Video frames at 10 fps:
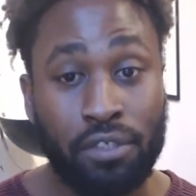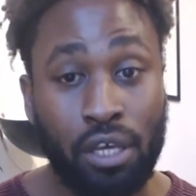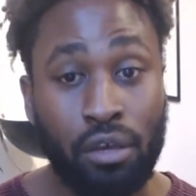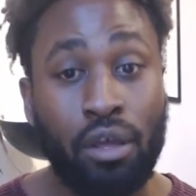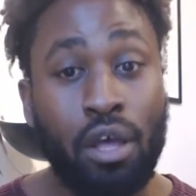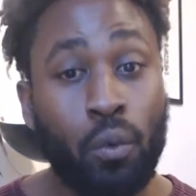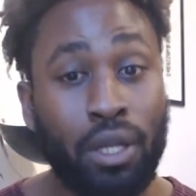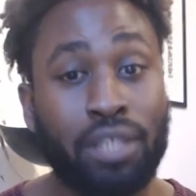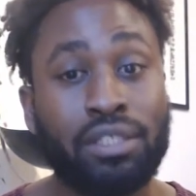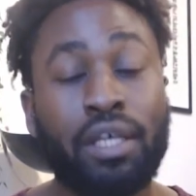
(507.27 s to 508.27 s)
So
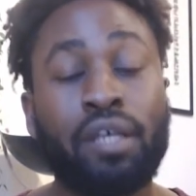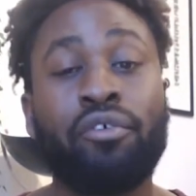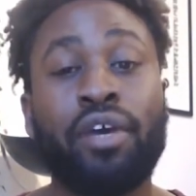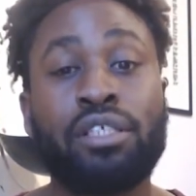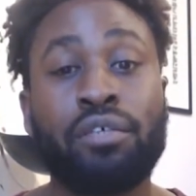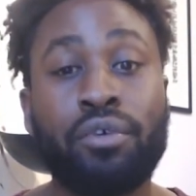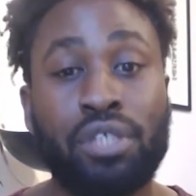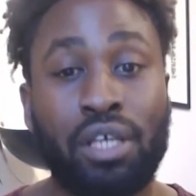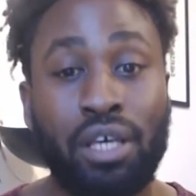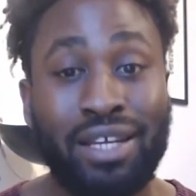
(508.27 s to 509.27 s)
when I say create a
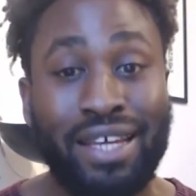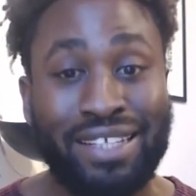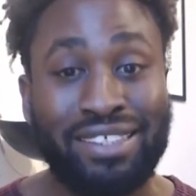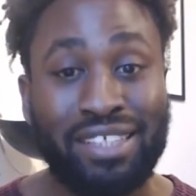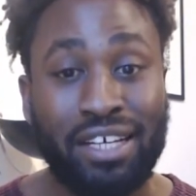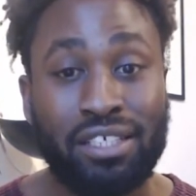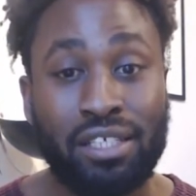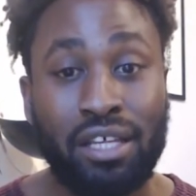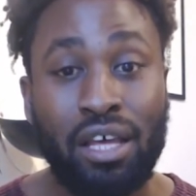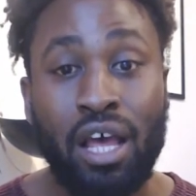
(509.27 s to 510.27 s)
routine, it's
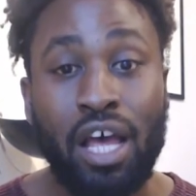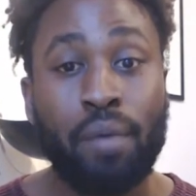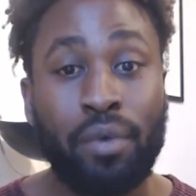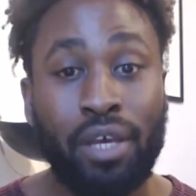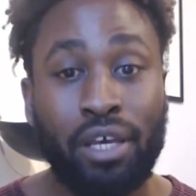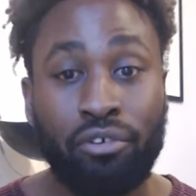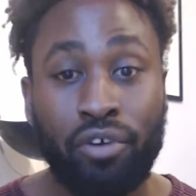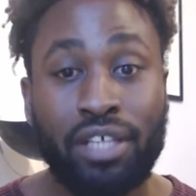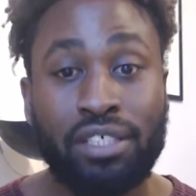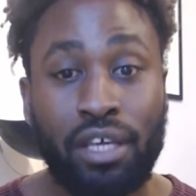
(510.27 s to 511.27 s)
just
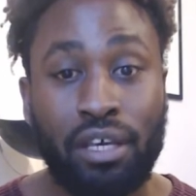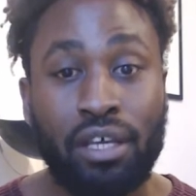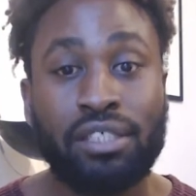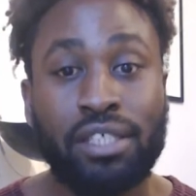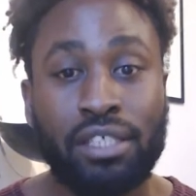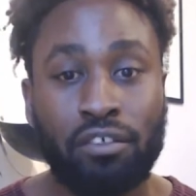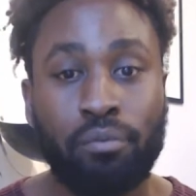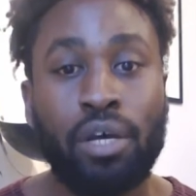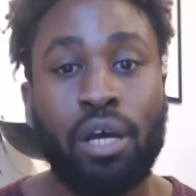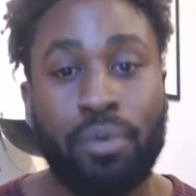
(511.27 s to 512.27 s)
creating a sense
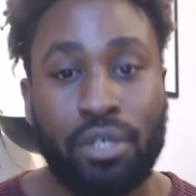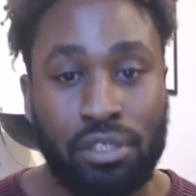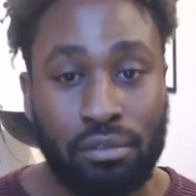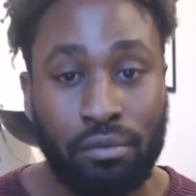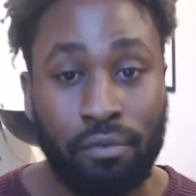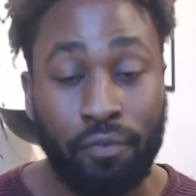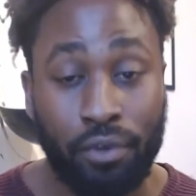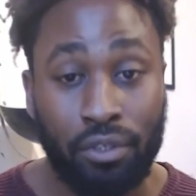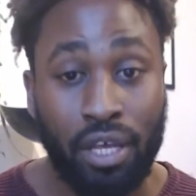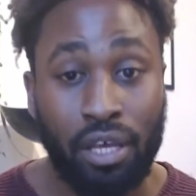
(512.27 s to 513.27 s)
of purpose for
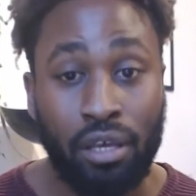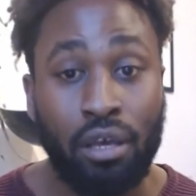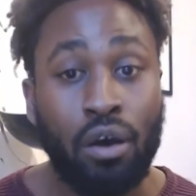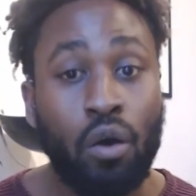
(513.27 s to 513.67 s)
your day.